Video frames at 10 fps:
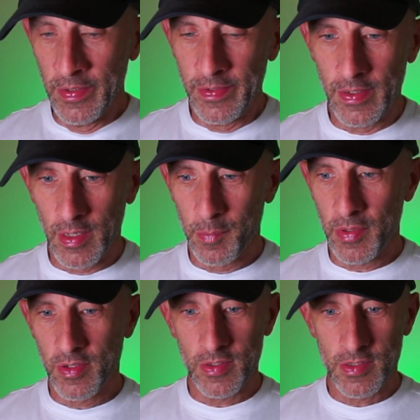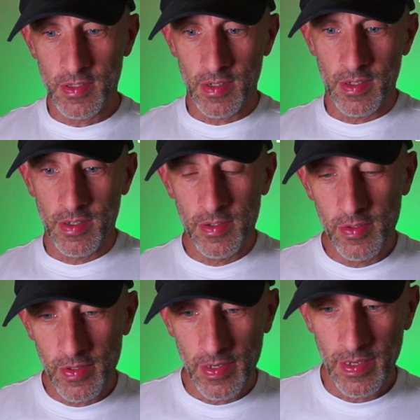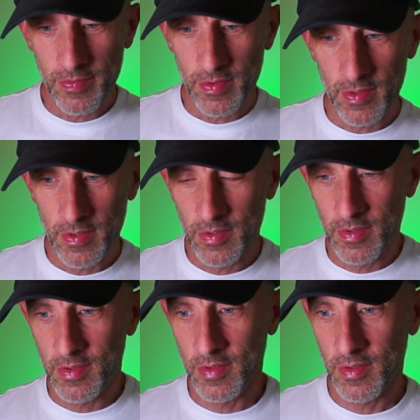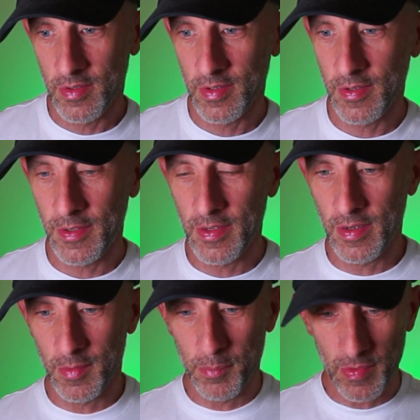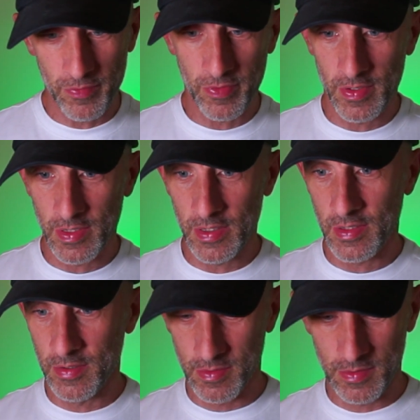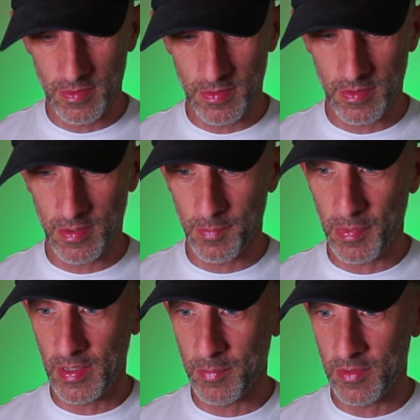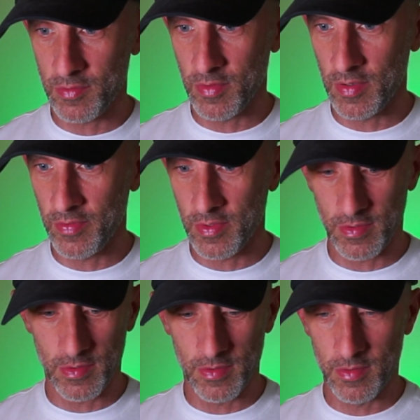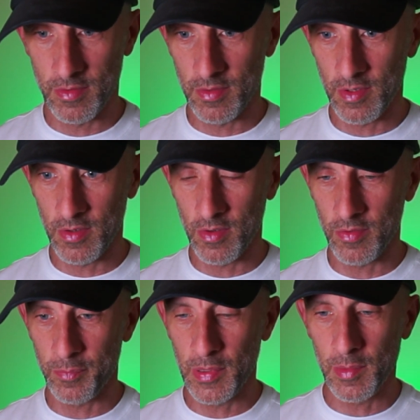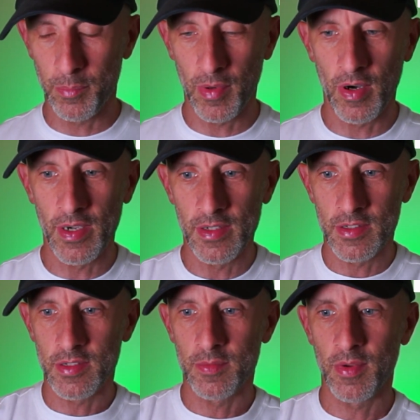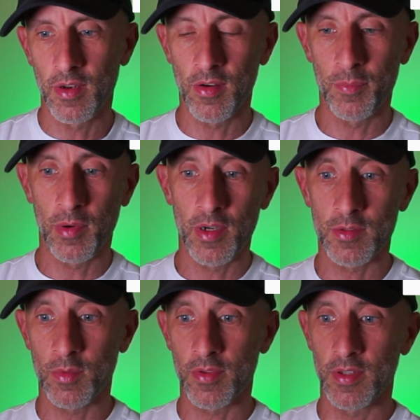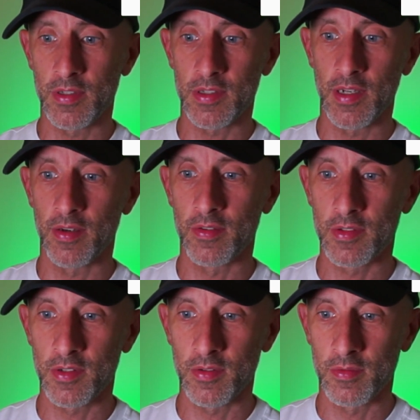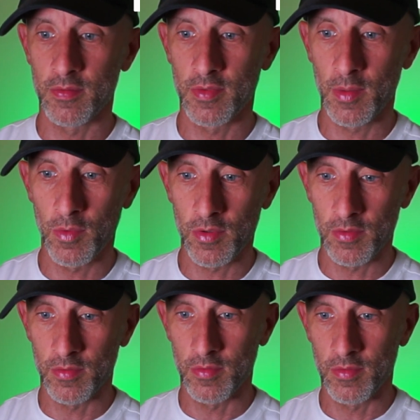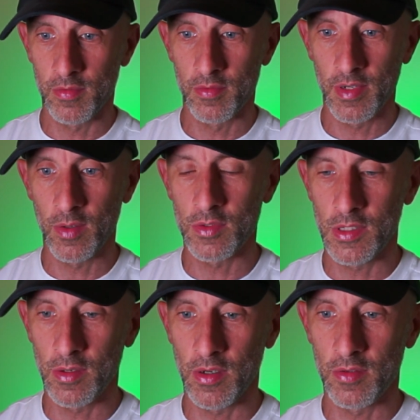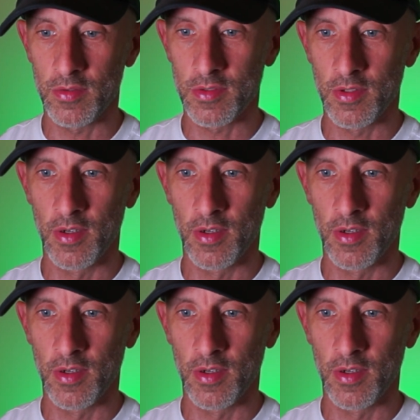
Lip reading: because you're going to have a monthly payments rather than a lot of buyers want this now, so they want LTOs,